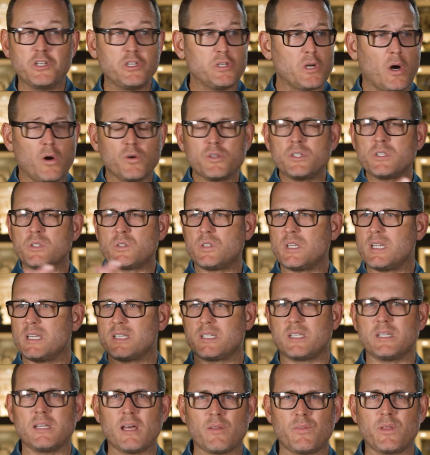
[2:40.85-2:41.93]
All you see is
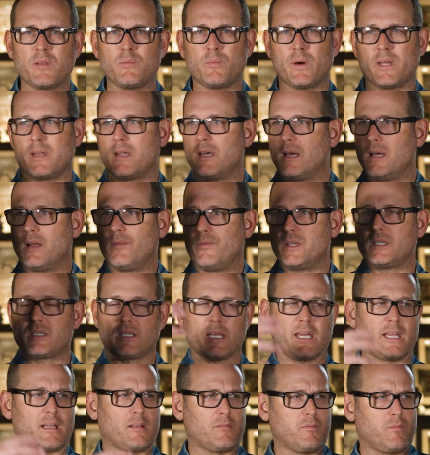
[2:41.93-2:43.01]
nothing but these
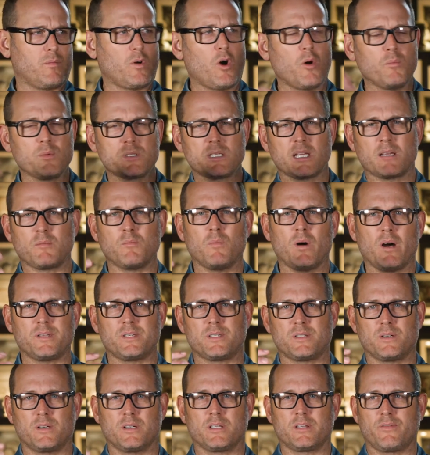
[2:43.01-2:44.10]
almost like
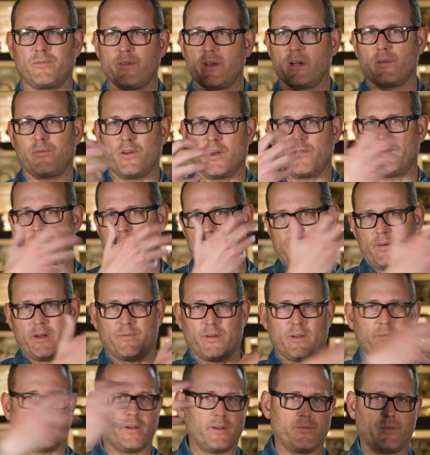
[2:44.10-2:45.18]
monsters, fear, fear, fear, fear,
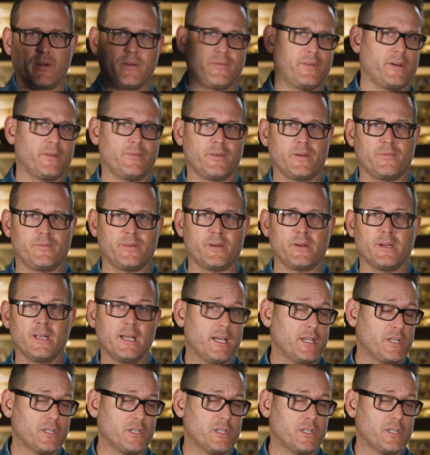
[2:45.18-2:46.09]
fear, fear, fear, fear, fear, fear.